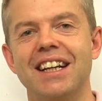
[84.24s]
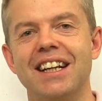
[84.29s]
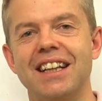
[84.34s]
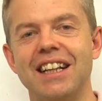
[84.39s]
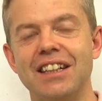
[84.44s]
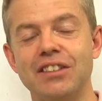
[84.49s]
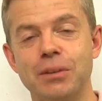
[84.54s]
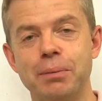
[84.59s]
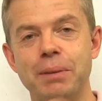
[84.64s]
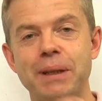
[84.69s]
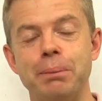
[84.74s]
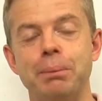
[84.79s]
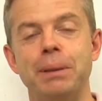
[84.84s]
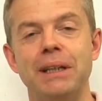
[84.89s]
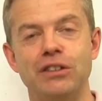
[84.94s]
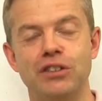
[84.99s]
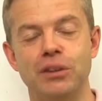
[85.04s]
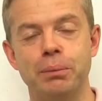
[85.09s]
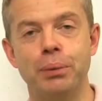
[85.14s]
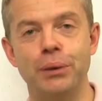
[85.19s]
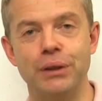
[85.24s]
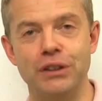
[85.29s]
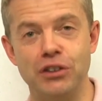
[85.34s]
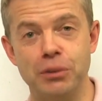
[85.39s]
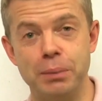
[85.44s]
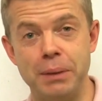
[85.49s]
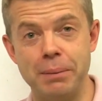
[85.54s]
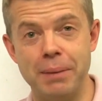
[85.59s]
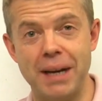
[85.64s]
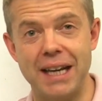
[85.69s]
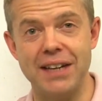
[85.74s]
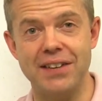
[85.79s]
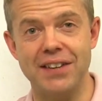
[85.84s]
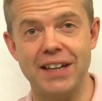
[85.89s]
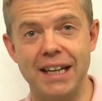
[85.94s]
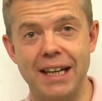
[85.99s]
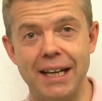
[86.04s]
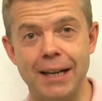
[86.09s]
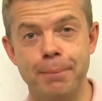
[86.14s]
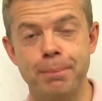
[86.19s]
There's a big picture point to be made
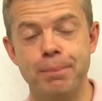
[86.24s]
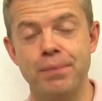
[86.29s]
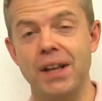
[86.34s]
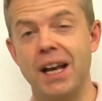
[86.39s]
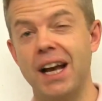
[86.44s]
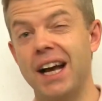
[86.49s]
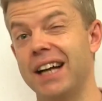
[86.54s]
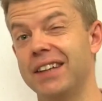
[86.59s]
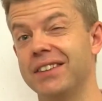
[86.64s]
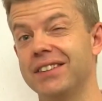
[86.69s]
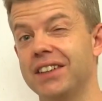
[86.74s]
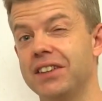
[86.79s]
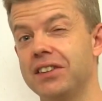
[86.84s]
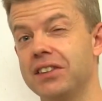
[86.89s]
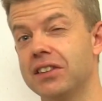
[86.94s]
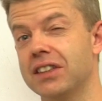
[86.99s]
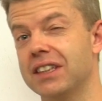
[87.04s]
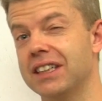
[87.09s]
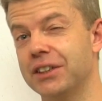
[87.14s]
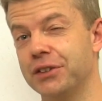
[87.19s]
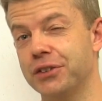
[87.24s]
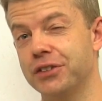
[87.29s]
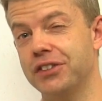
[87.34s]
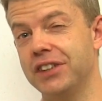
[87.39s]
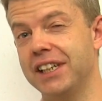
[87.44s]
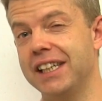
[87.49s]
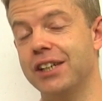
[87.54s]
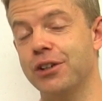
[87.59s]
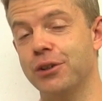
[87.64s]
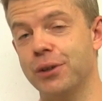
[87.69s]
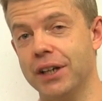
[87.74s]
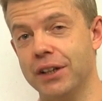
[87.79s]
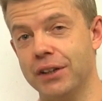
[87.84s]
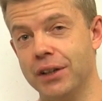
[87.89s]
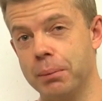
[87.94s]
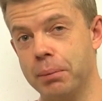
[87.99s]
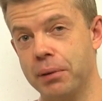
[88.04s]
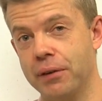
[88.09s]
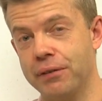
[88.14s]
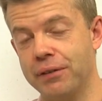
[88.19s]
here. And this is a little secret
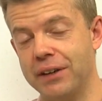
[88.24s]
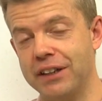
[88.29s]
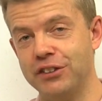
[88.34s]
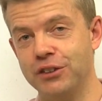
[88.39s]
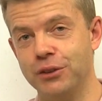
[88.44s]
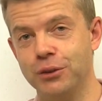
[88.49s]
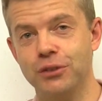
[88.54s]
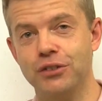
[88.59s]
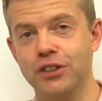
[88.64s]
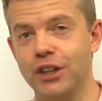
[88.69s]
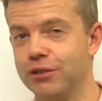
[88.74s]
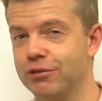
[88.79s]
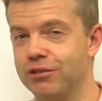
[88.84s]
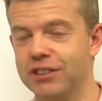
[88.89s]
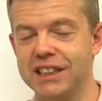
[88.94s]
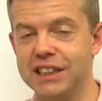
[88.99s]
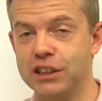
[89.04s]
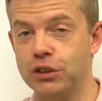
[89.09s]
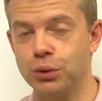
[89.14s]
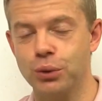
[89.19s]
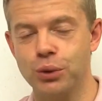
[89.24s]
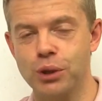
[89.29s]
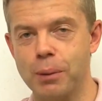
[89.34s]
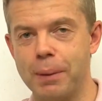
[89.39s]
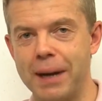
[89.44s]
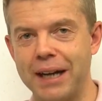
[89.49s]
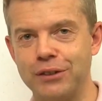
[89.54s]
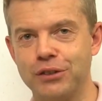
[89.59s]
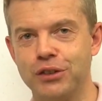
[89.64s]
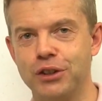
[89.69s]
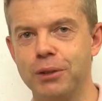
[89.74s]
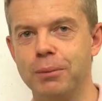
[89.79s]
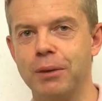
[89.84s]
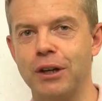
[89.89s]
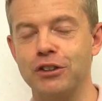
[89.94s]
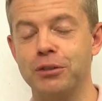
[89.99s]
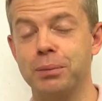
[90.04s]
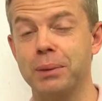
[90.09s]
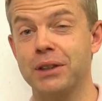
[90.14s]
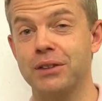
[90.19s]
that professionals don't really talk about too
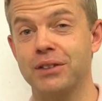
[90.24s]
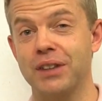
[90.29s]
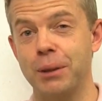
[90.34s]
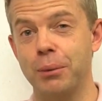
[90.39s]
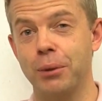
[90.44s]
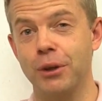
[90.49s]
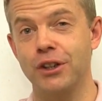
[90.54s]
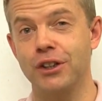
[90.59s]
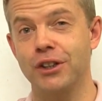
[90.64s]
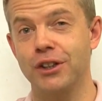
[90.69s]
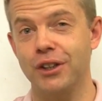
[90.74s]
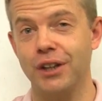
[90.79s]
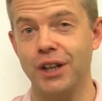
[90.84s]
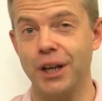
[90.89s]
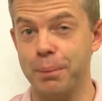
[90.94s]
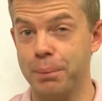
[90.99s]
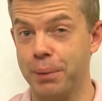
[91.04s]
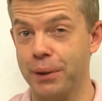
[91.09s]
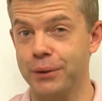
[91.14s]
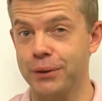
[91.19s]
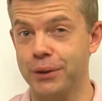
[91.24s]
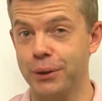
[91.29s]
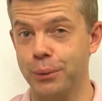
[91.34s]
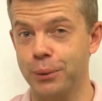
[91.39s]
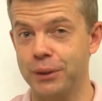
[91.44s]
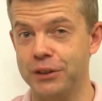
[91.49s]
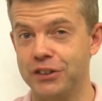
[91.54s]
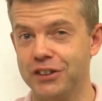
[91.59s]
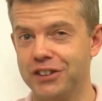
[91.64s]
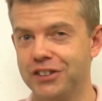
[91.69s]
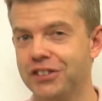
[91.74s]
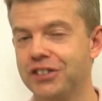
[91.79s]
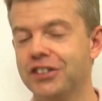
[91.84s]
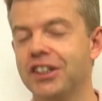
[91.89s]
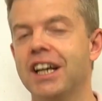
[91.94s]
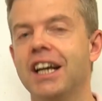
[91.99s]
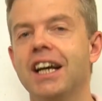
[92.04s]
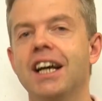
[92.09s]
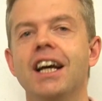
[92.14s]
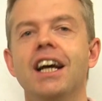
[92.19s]
much because they want to look like poker wizards.
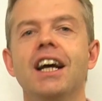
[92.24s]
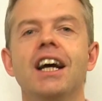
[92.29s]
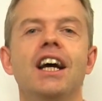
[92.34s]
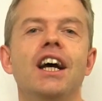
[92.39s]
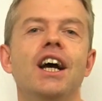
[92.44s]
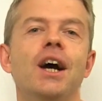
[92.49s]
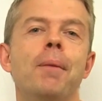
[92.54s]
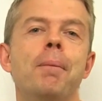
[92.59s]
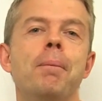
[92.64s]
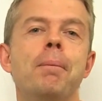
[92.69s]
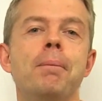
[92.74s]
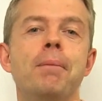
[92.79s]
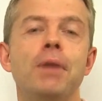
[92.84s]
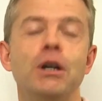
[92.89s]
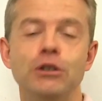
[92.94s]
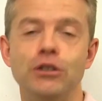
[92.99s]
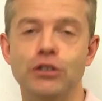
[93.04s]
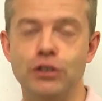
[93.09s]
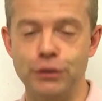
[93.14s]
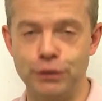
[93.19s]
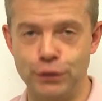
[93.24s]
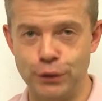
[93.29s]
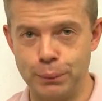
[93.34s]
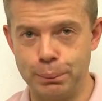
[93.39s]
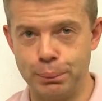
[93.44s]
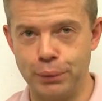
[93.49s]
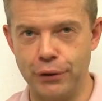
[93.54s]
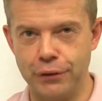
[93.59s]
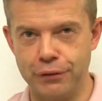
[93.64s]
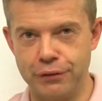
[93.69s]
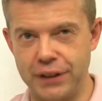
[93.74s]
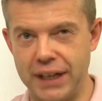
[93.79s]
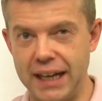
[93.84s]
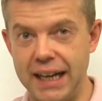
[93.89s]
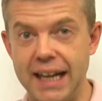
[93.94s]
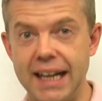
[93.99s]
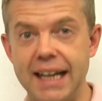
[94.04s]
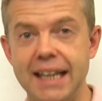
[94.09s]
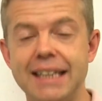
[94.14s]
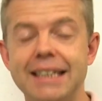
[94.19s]
Most of your
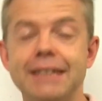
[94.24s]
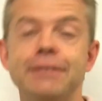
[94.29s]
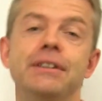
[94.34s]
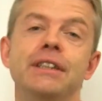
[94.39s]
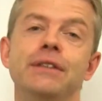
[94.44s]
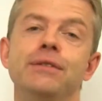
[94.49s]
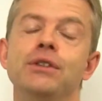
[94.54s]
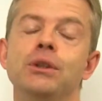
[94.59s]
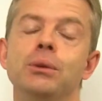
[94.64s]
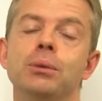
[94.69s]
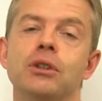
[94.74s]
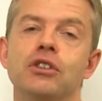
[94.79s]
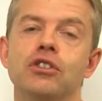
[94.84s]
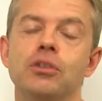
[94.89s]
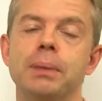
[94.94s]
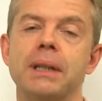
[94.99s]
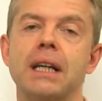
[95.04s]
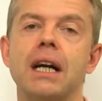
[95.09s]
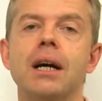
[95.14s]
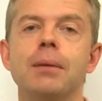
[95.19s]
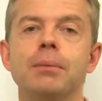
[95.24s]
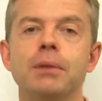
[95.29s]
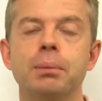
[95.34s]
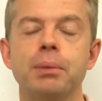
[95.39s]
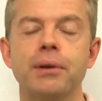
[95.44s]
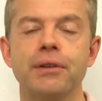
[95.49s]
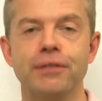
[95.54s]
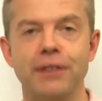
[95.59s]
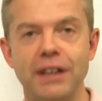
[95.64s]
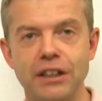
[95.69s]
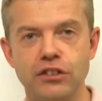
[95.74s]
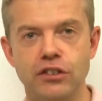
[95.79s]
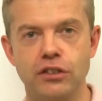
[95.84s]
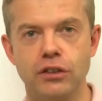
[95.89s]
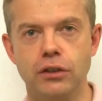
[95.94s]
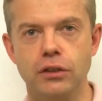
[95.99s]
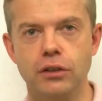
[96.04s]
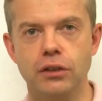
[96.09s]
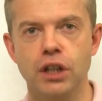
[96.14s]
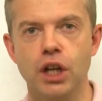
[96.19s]
profit, even if you were to become a
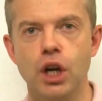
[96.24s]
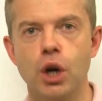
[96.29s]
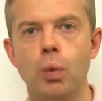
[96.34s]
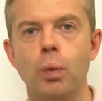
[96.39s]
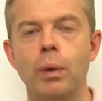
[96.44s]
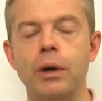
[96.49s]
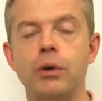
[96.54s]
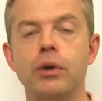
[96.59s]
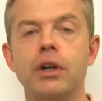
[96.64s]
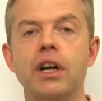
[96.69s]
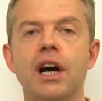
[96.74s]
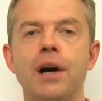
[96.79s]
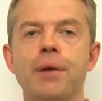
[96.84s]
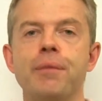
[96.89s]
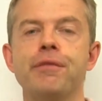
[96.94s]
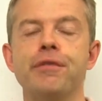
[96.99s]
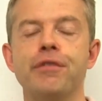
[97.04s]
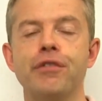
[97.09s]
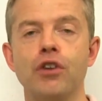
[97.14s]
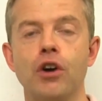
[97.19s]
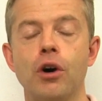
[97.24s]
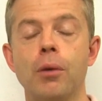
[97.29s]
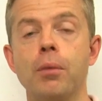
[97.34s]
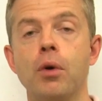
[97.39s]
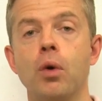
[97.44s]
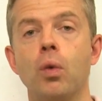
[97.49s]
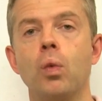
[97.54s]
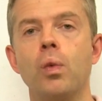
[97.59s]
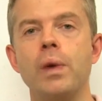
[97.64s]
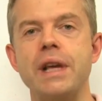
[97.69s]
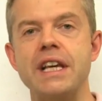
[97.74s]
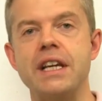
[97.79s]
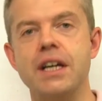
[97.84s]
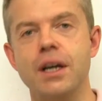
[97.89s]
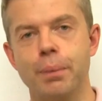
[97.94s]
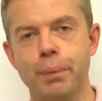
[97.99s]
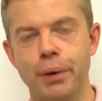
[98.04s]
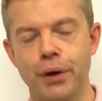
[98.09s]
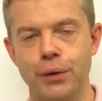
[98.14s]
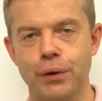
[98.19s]
professional, will come from
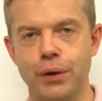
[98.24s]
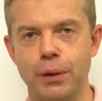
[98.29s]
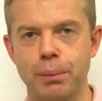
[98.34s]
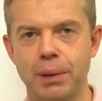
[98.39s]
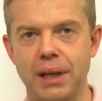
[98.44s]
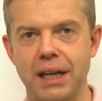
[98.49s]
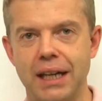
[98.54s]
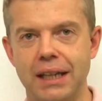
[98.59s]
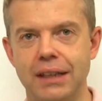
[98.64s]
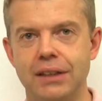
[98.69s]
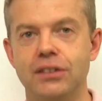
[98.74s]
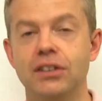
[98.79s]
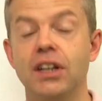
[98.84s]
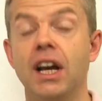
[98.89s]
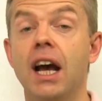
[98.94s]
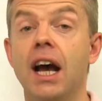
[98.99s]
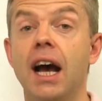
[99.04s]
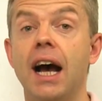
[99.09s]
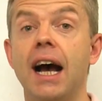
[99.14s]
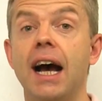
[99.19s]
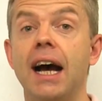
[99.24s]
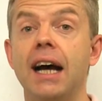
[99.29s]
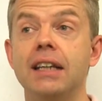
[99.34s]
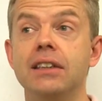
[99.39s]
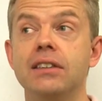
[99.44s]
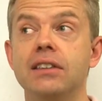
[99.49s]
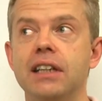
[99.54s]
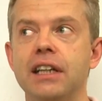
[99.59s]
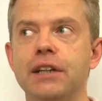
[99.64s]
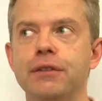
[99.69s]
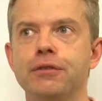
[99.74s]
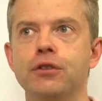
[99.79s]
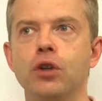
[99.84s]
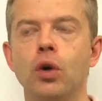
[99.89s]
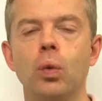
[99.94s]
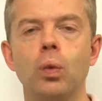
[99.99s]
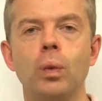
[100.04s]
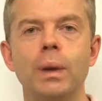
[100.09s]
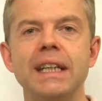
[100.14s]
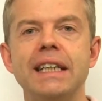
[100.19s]
weaker poker players. And if
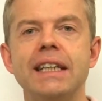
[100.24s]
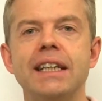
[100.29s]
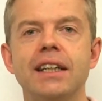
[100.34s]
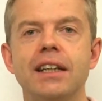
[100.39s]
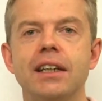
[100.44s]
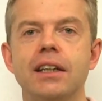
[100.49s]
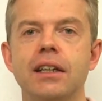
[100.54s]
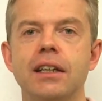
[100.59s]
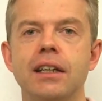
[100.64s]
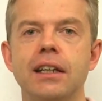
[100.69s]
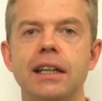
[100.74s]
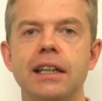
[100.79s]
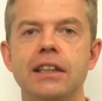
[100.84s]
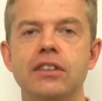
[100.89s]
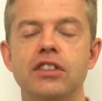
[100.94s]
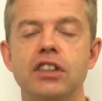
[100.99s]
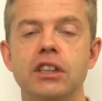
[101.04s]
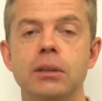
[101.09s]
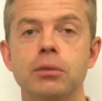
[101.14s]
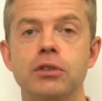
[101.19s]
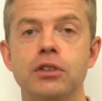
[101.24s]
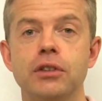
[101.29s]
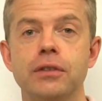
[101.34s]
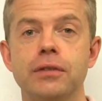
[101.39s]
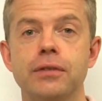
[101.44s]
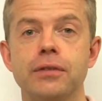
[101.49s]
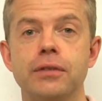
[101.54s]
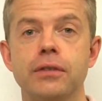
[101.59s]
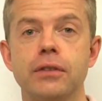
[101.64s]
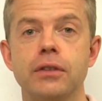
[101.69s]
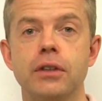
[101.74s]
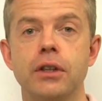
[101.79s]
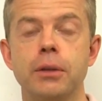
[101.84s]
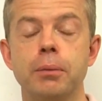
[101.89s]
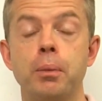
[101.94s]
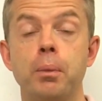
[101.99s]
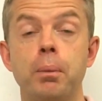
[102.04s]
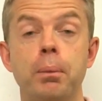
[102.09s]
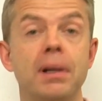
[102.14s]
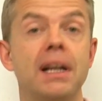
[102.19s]
not weaker in terms of the
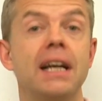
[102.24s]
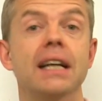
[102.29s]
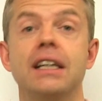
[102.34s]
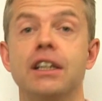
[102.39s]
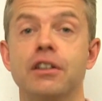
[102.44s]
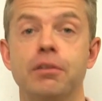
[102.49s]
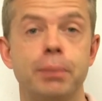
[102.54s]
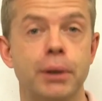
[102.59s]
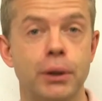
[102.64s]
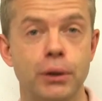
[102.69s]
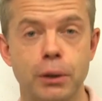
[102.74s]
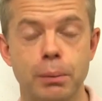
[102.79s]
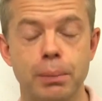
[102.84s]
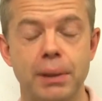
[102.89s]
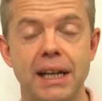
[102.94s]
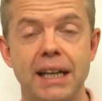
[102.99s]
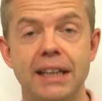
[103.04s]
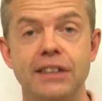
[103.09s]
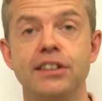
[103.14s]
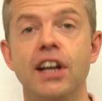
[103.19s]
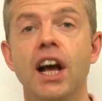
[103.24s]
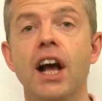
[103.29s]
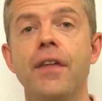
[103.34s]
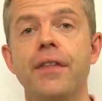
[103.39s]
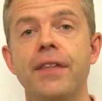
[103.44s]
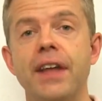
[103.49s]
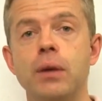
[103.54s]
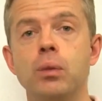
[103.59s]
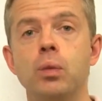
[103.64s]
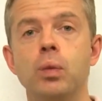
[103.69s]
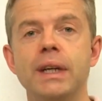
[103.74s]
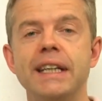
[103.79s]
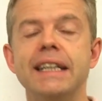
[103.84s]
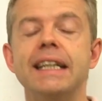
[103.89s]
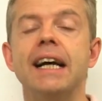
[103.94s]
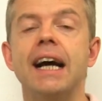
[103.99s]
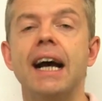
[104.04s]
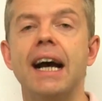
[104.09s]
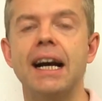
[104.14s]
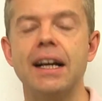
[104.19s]
planet of poker players, then
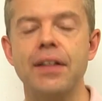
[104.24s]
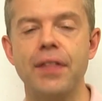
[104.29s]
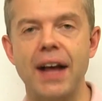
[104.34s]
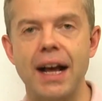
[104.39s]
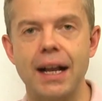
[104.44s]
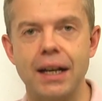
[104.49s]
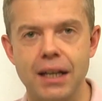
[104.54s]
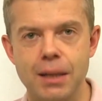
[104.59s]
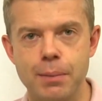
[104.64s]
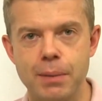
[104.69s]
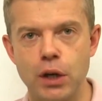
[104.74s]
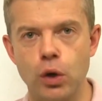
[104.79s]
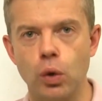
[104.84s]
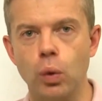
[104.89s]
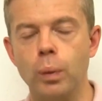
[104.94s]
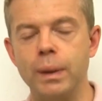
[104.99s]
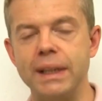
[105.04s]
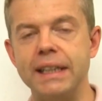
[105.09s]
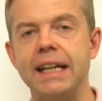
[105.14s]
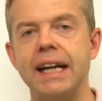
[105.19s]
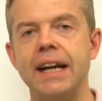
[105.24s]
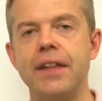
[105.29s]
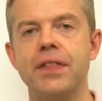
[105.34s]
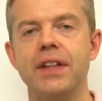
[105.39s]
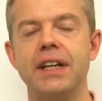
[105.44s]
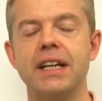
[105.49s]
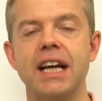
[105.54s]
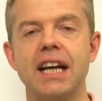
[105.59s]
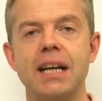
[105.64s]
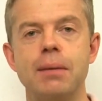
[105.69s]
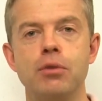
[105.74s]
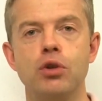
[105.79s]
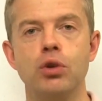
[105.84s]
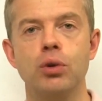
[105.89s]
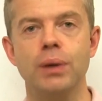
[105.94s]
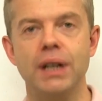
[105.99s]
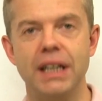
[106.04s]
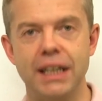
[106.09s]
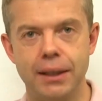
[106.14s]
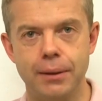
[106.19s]
weaker at that limit or weaker in the game
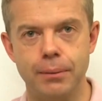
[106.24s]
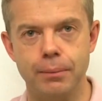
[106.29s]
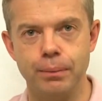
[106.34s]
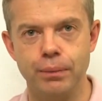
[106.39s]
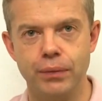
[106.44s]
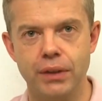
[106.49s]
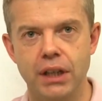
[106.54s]
you're in.